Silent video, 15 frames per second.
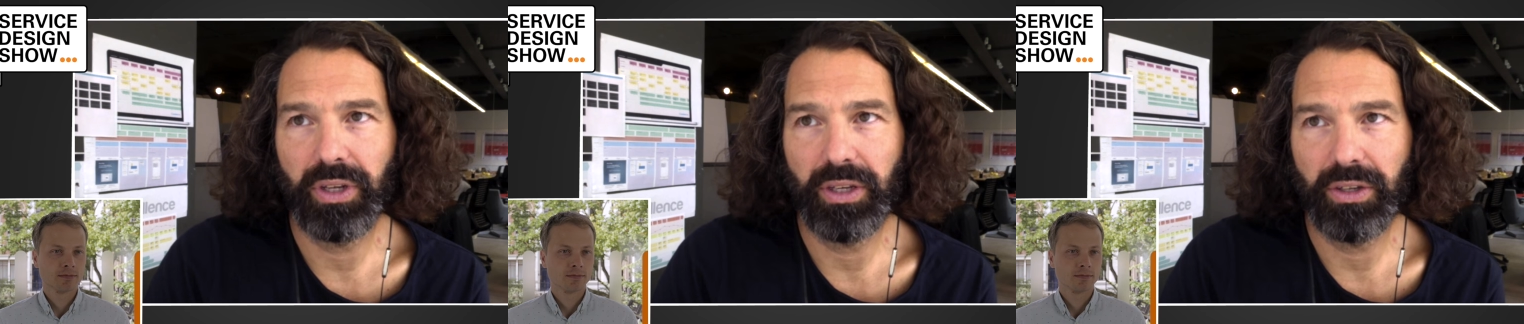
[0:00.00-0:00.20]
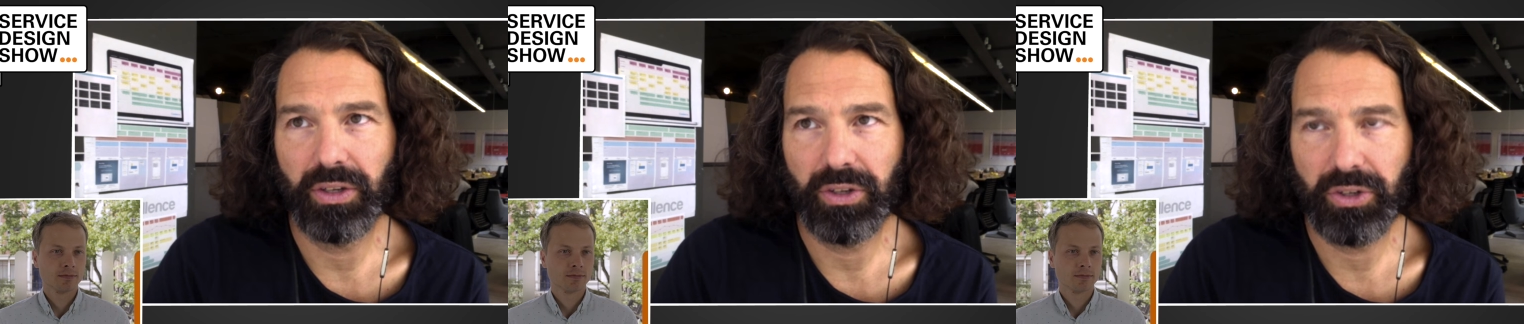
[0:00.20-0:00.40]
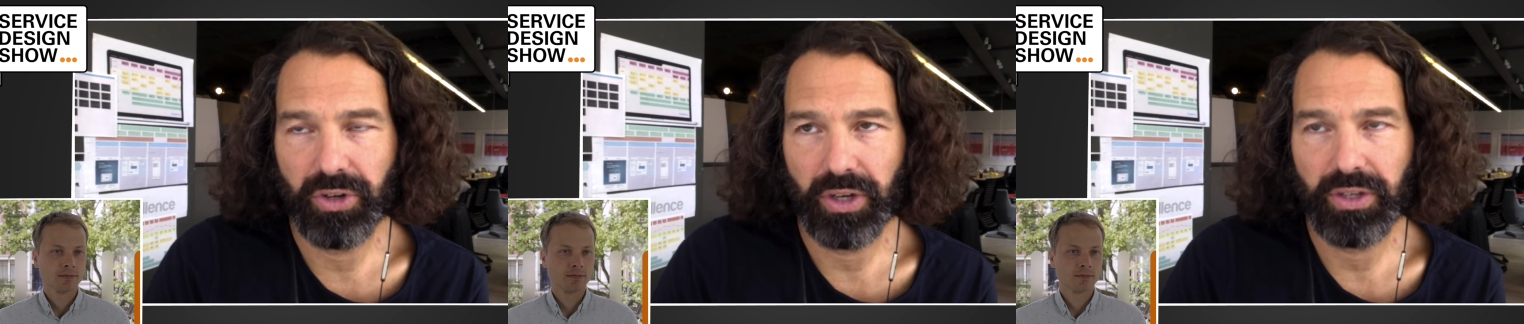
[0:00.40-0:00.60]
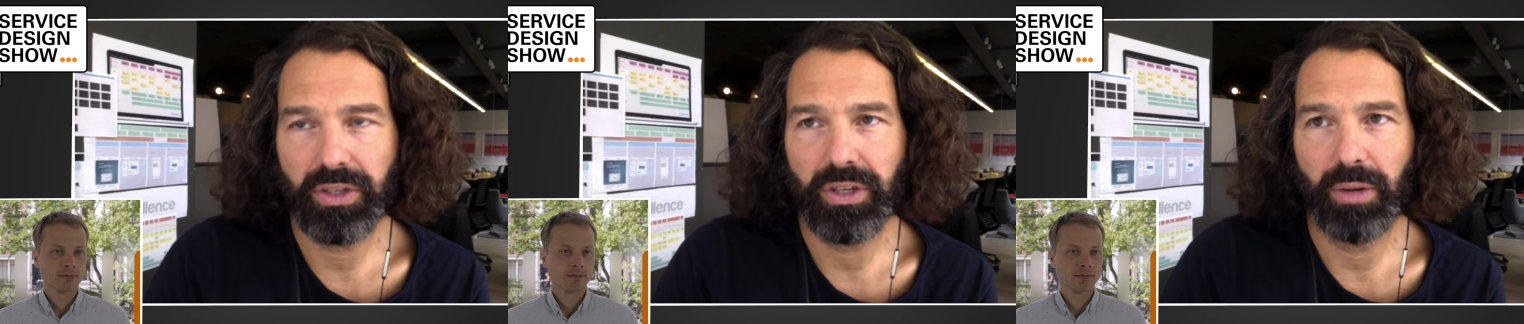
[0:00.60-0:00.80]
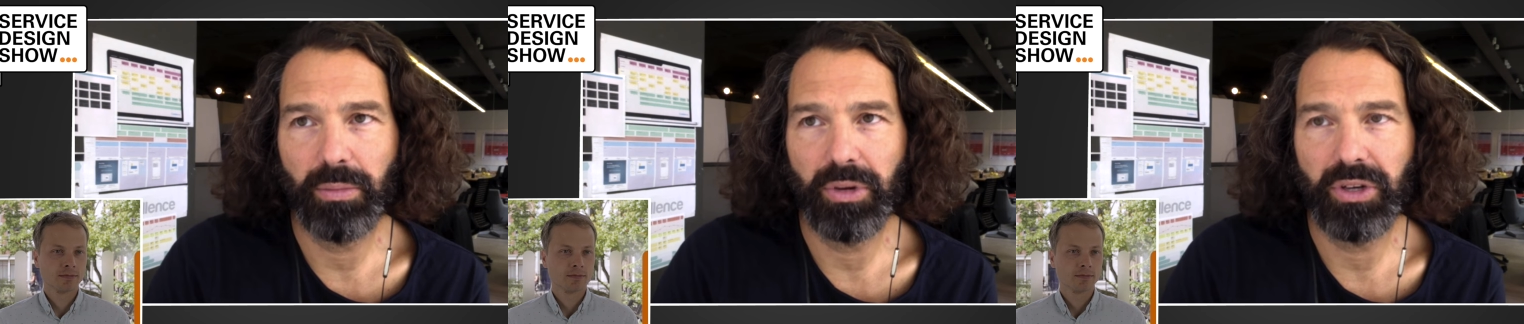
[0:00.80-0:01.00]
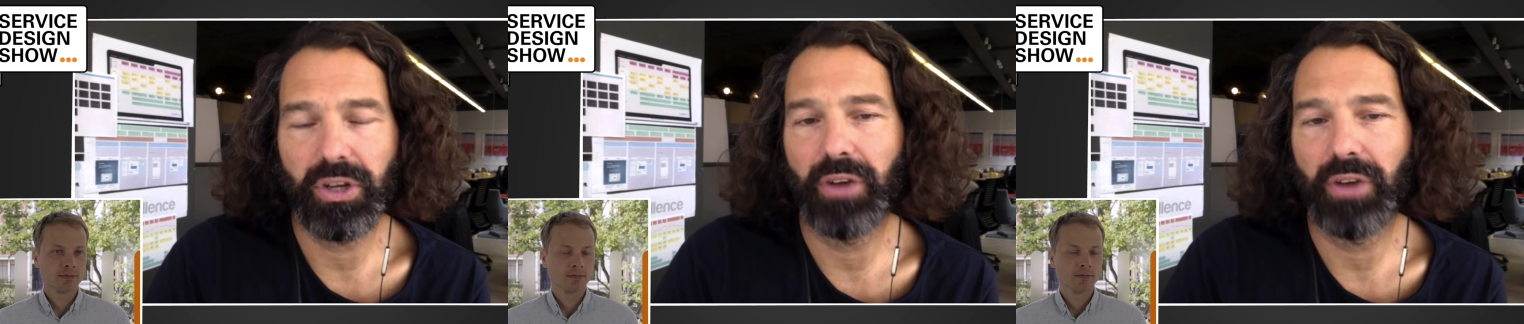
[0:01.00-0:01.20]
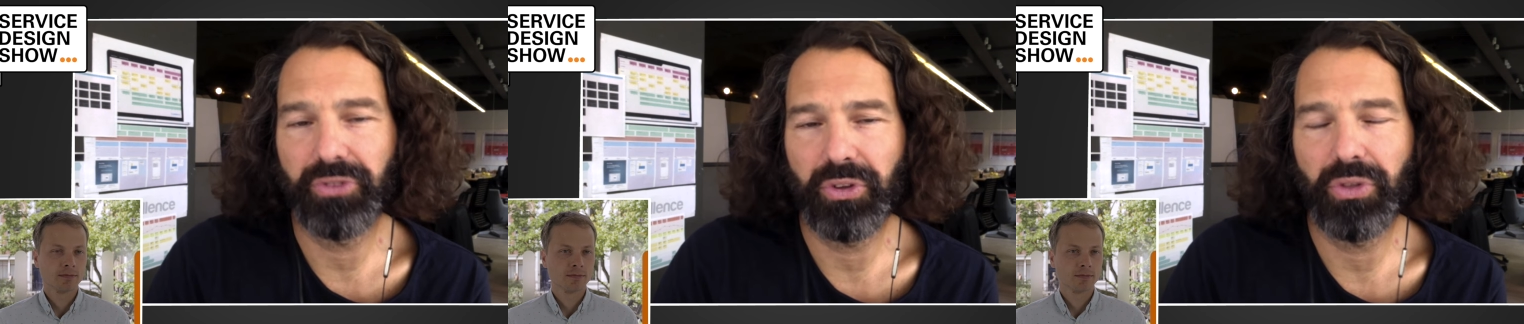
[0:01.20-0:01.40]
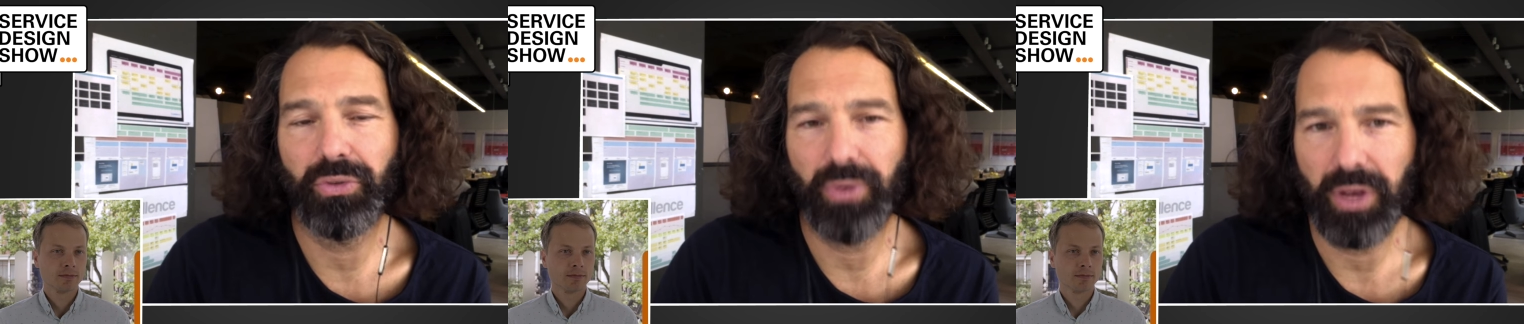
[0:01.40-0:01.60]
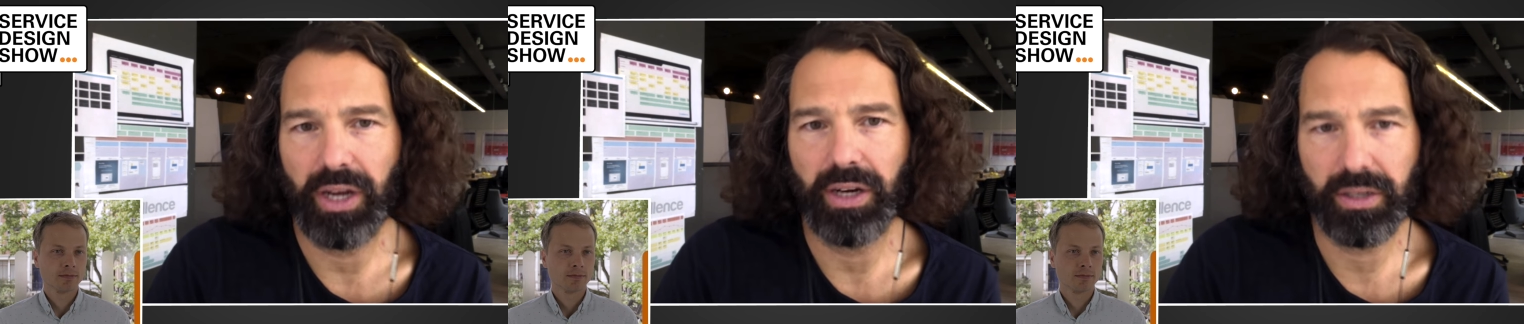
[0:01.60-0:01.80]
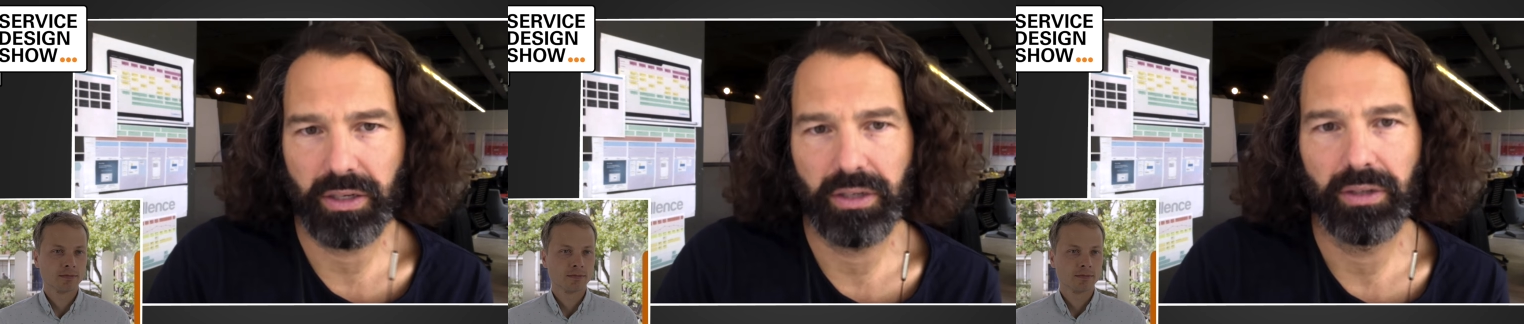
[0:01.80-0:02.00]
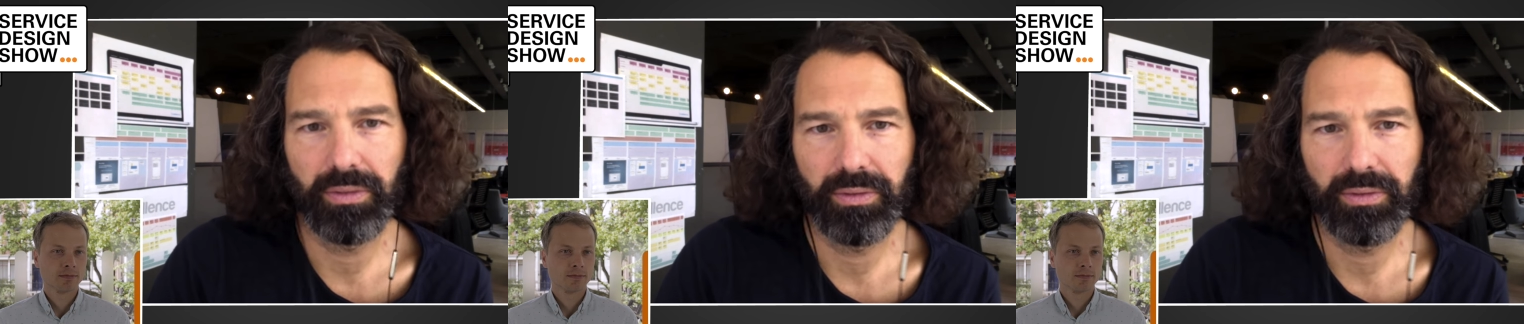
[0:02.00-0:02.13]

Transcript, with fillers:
Speaker 1: in the trust numbers after three years.